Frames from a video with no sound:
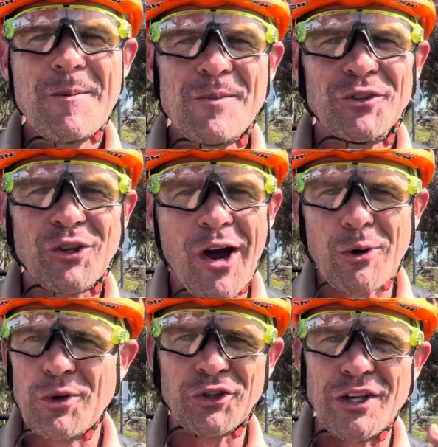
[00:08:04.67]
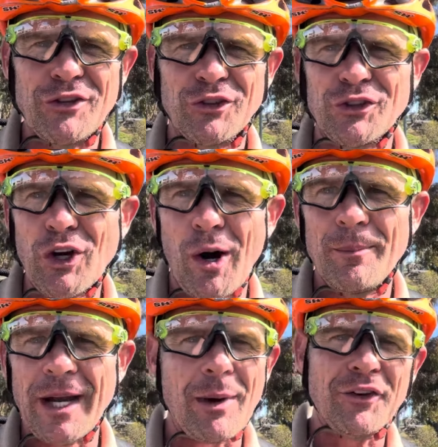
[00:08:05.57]
Cycle just needs to stop.
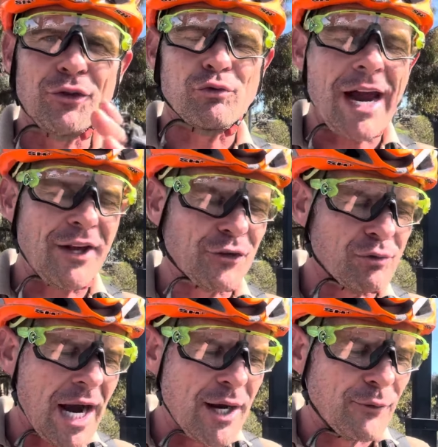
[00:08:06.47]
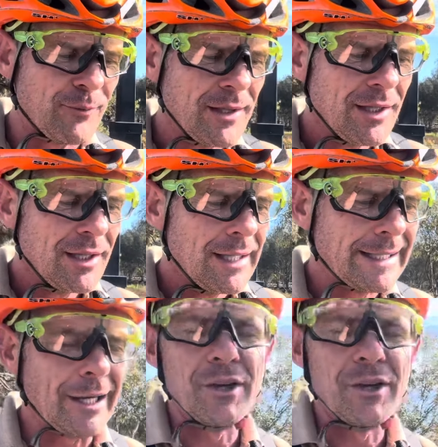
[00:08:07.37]
Anyway, that's the rant, that's the rave. Get on